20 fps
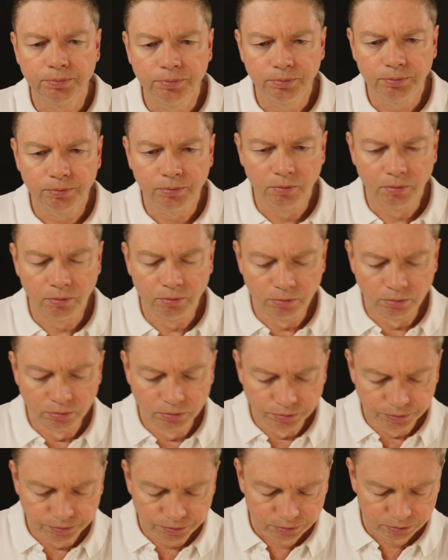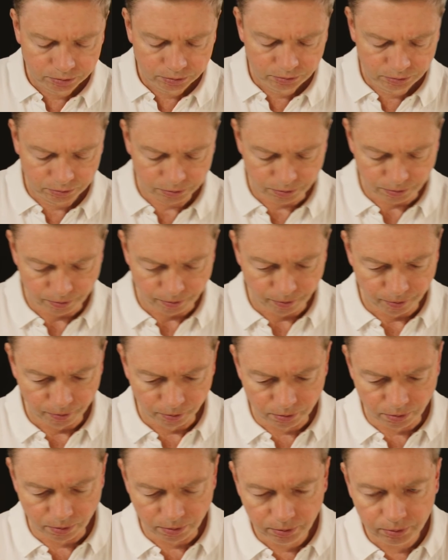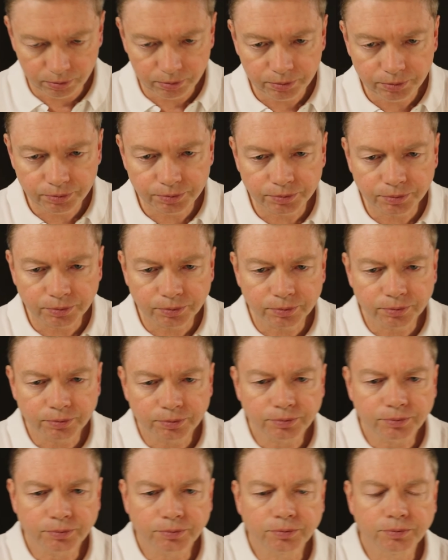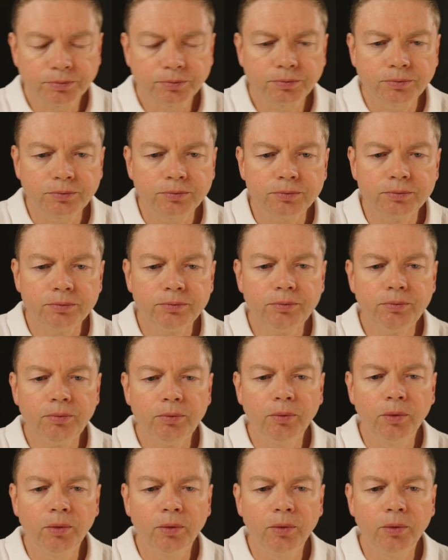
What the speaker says: No one is speaking in this clip.